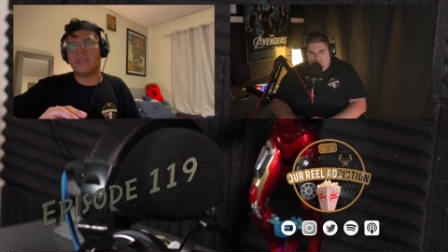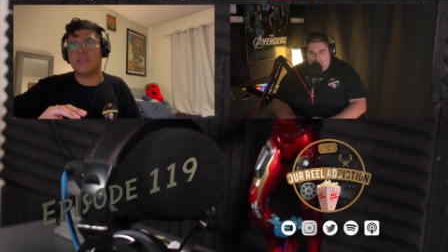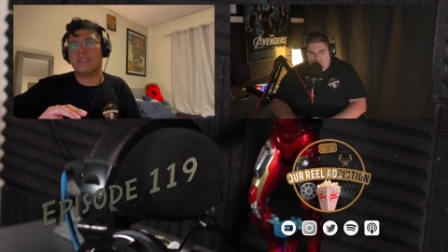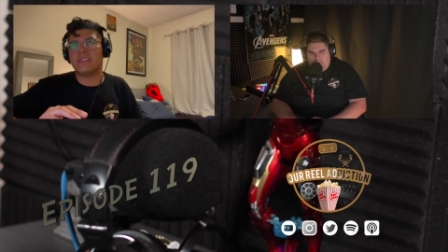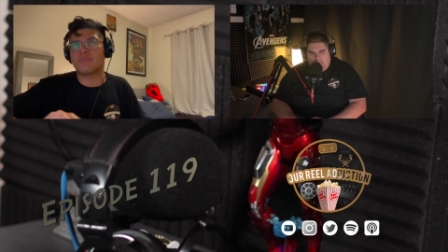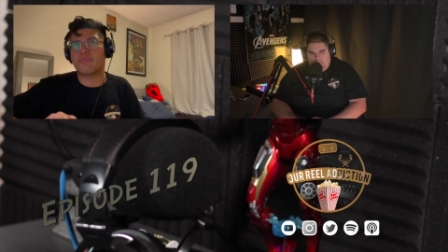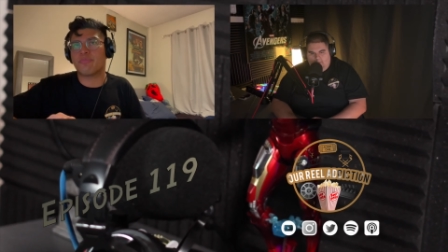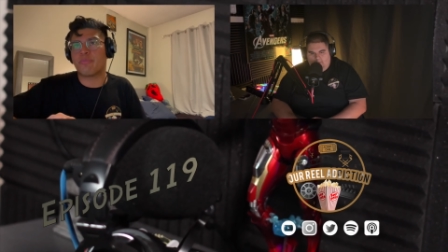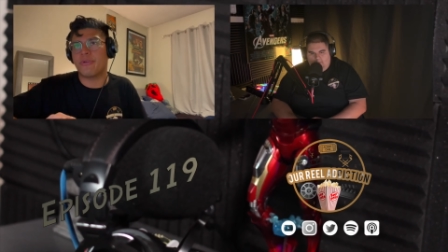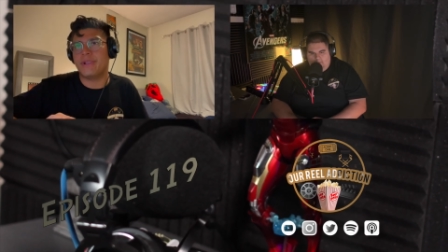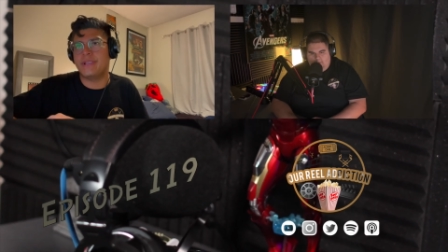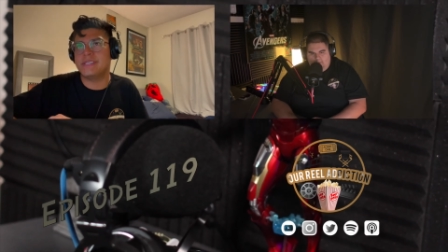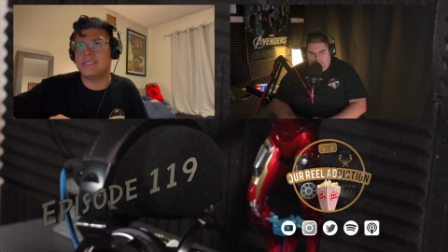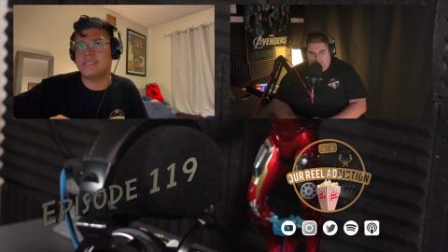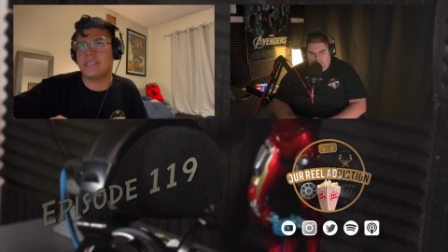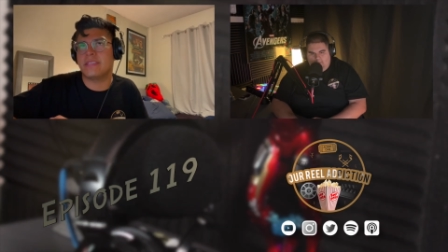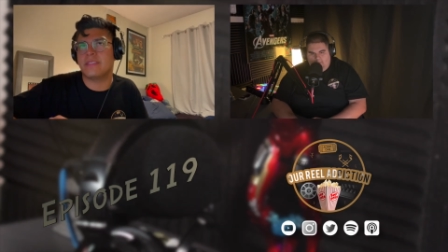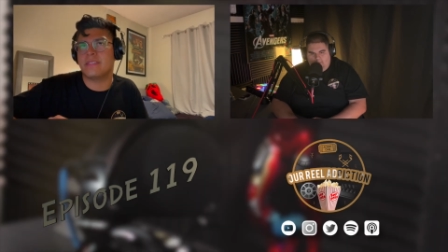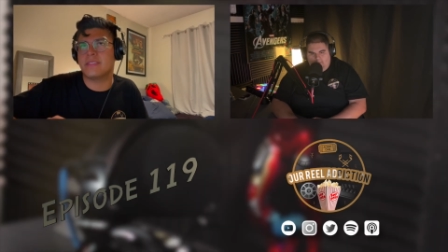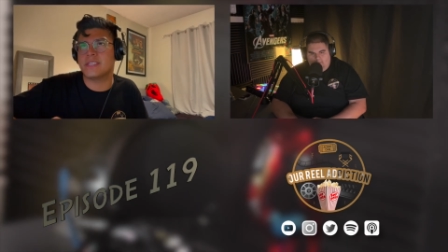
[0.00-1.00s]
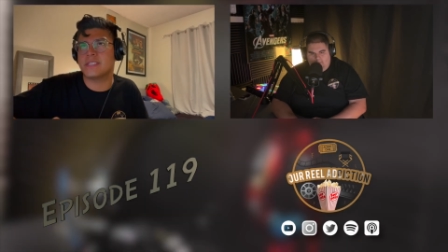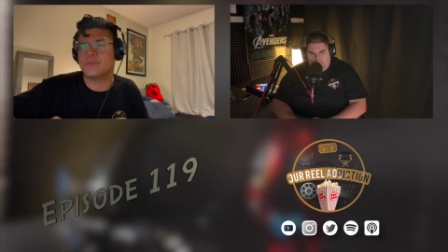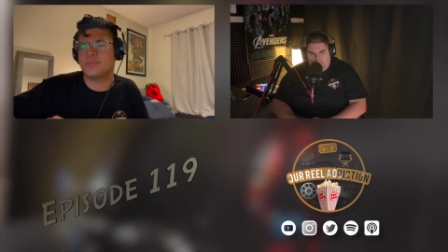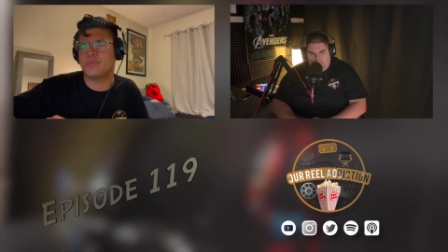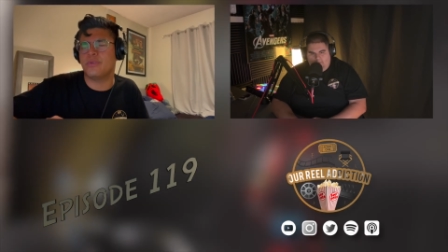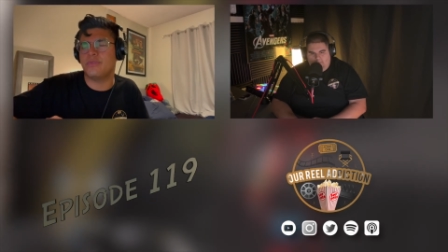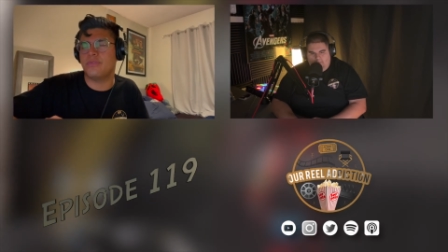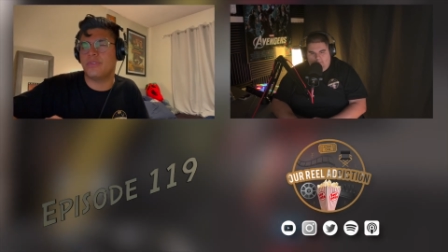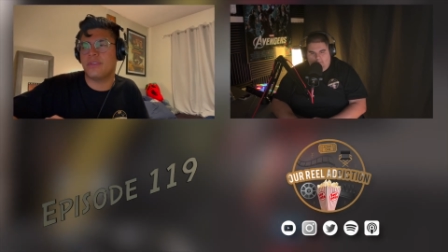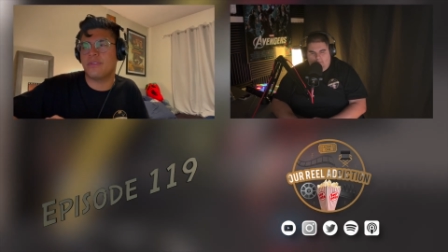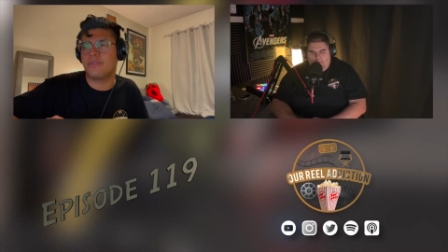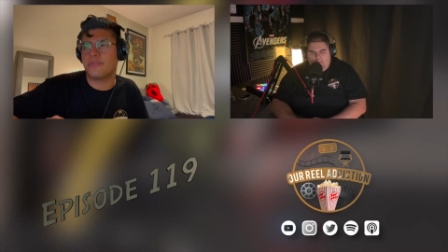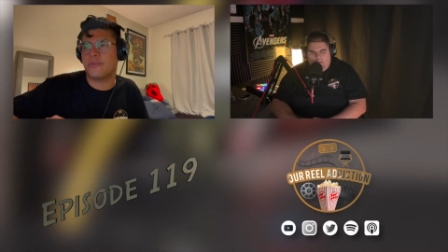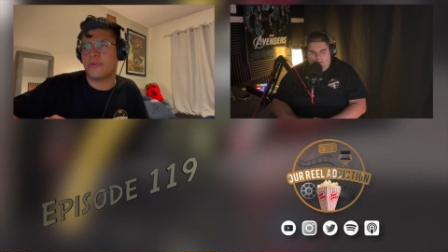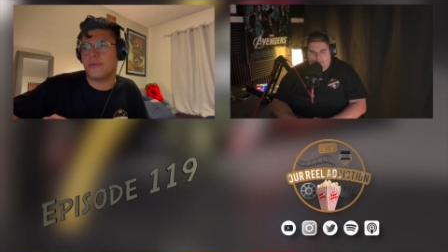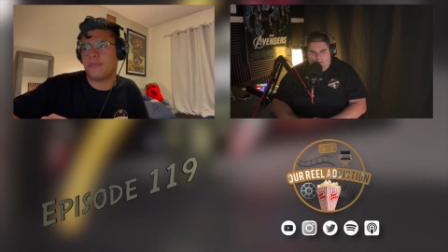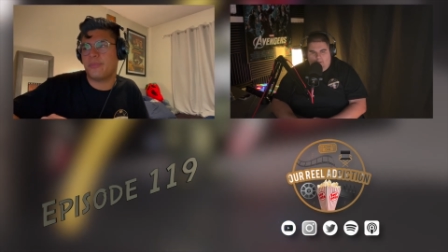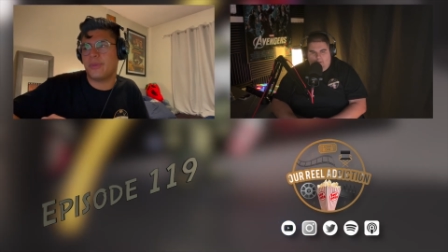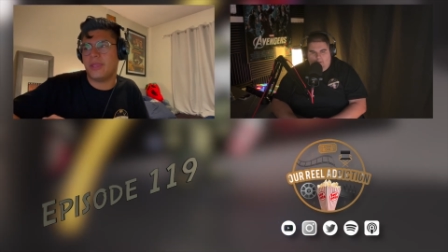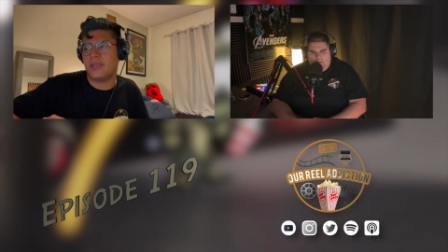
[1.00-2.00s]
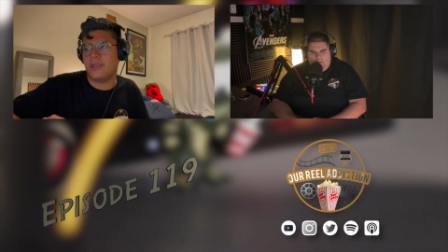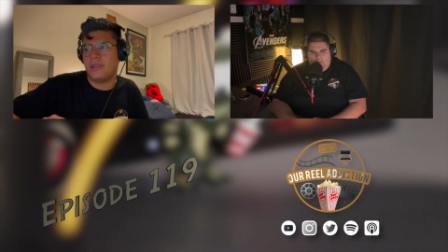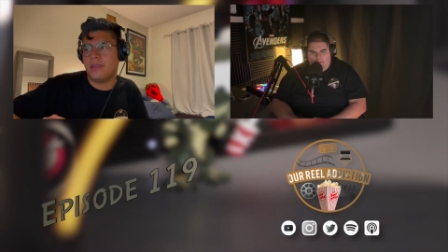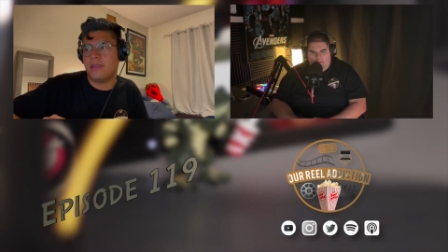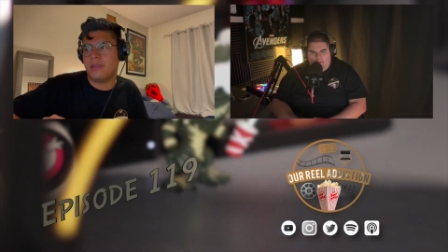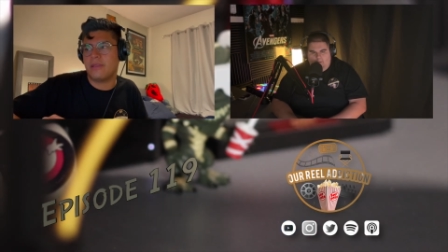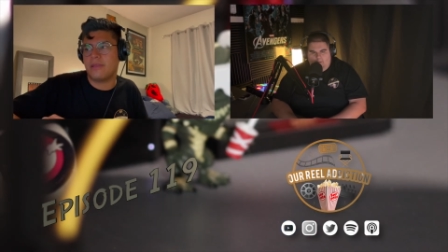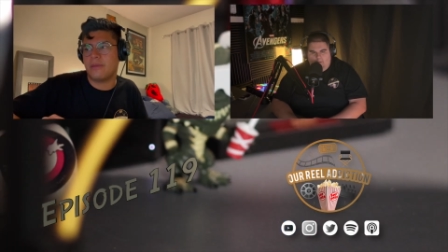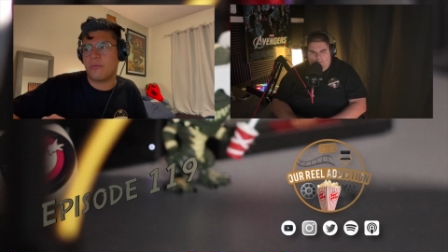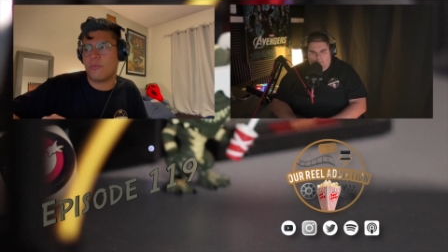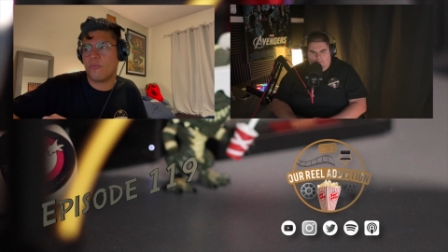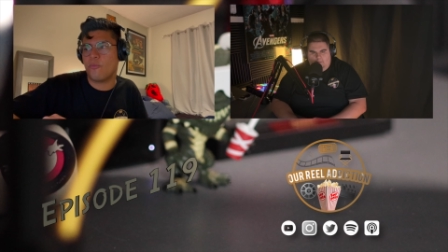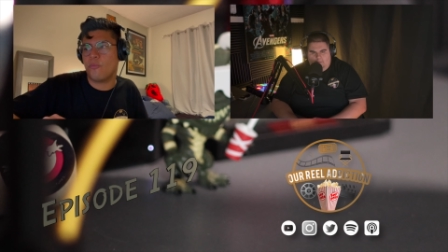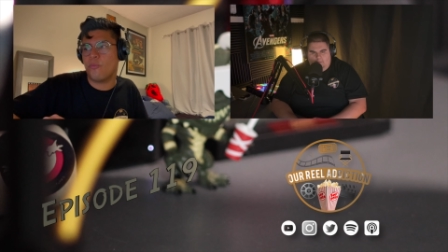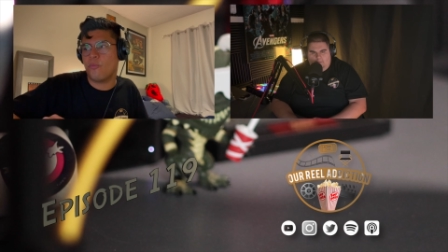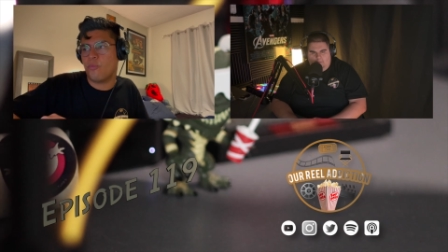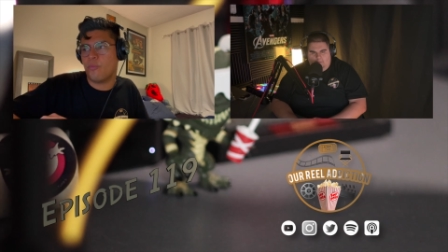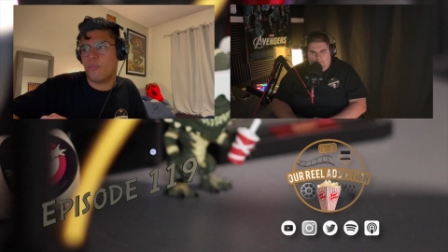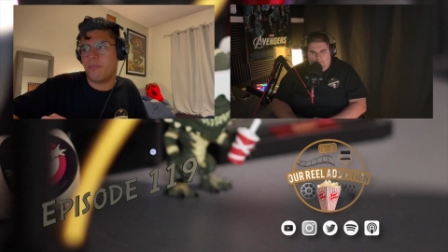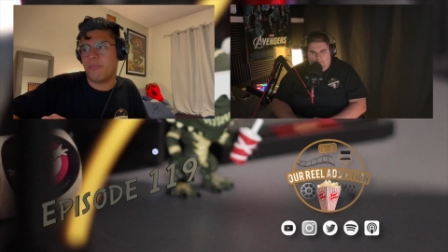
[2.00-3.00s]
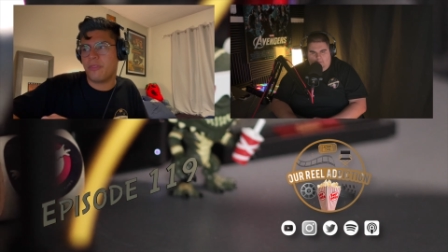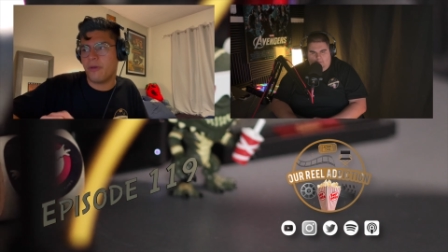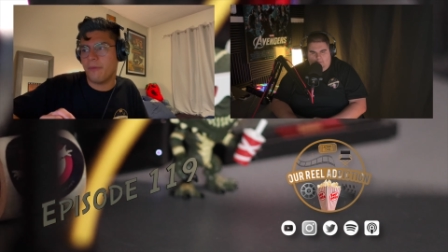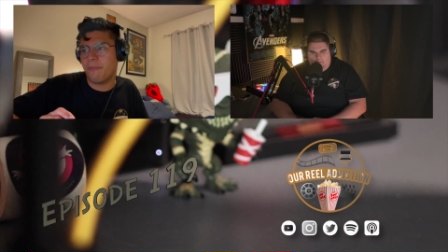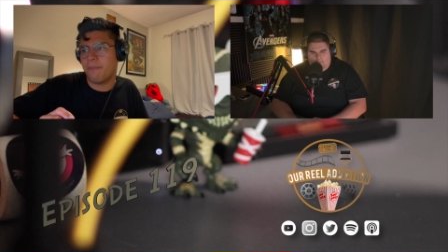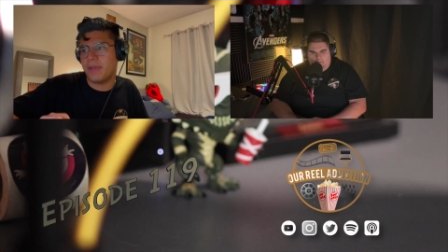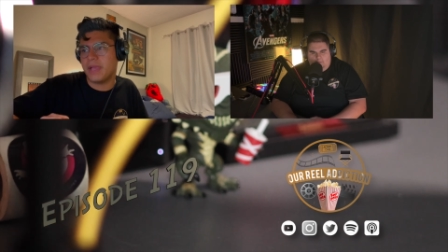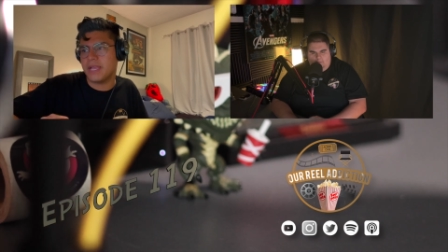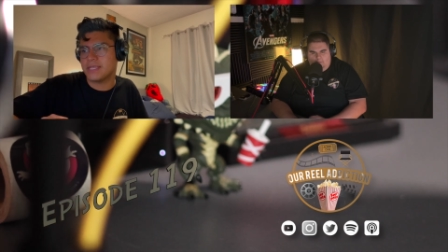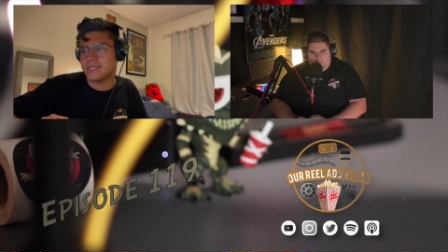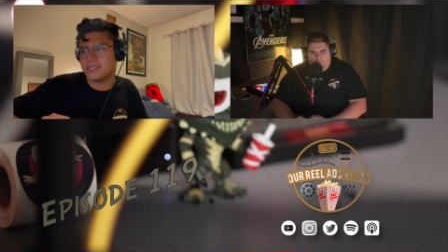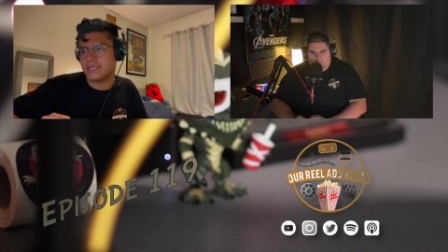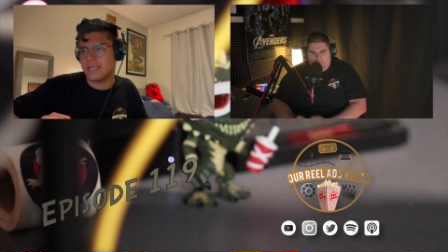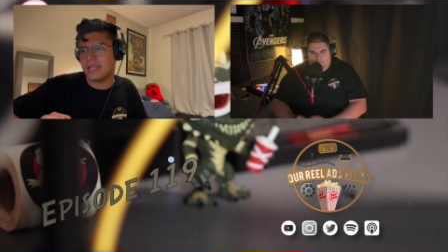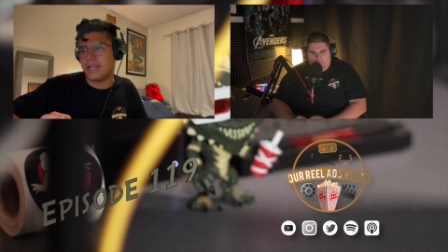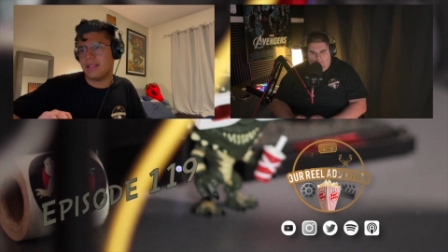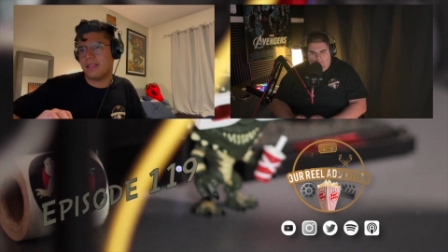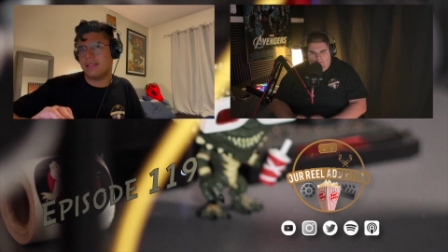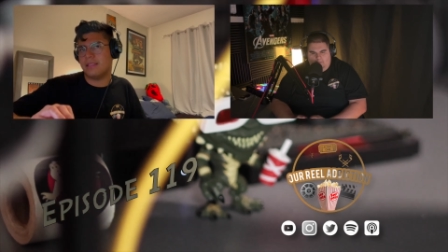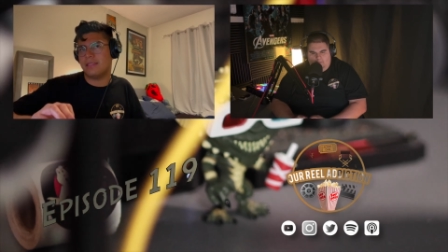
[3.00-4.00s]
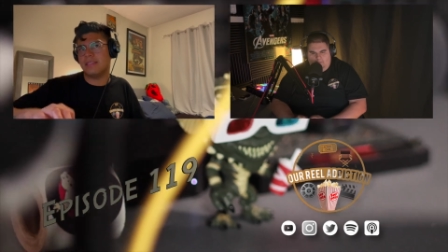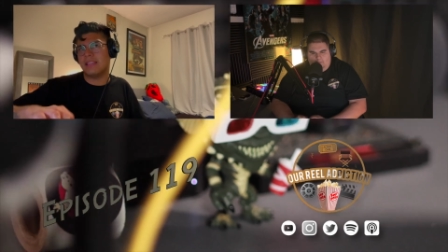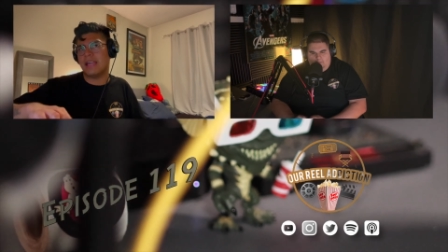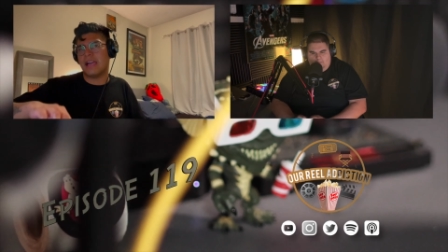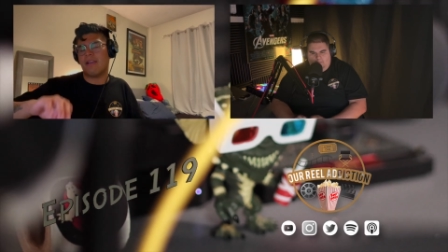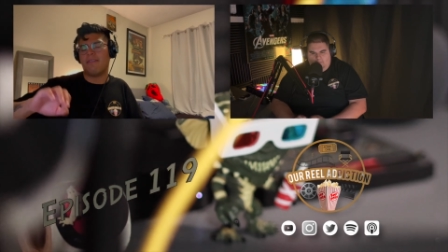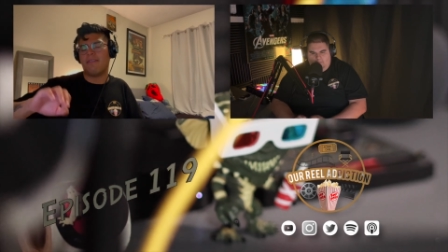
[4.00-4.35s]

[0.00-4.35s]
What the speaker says: is praising this movie for being the best live